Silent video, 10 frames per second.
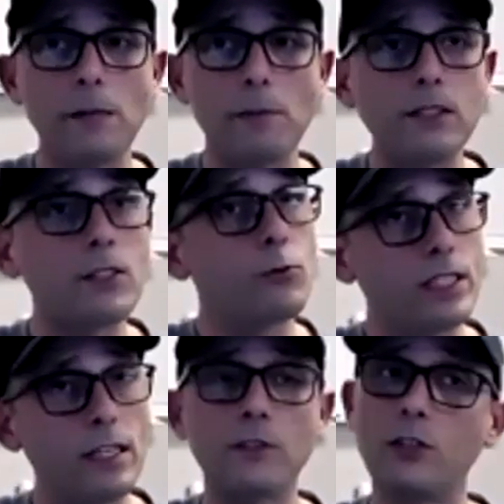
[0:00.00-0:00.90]
business, we
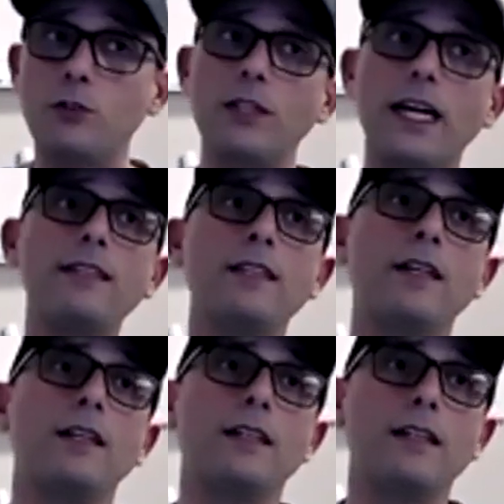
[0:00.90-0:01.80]
definitely do that.
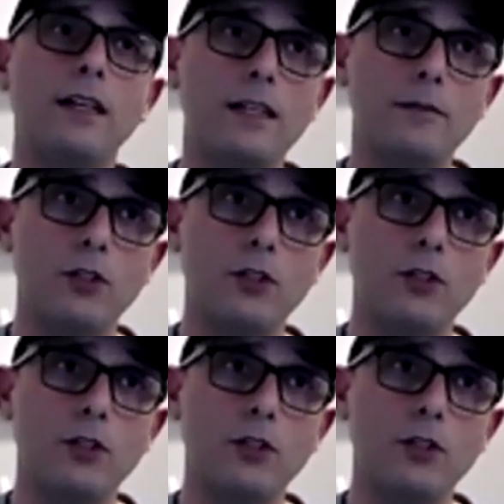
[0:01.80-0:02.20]
Um, yeah.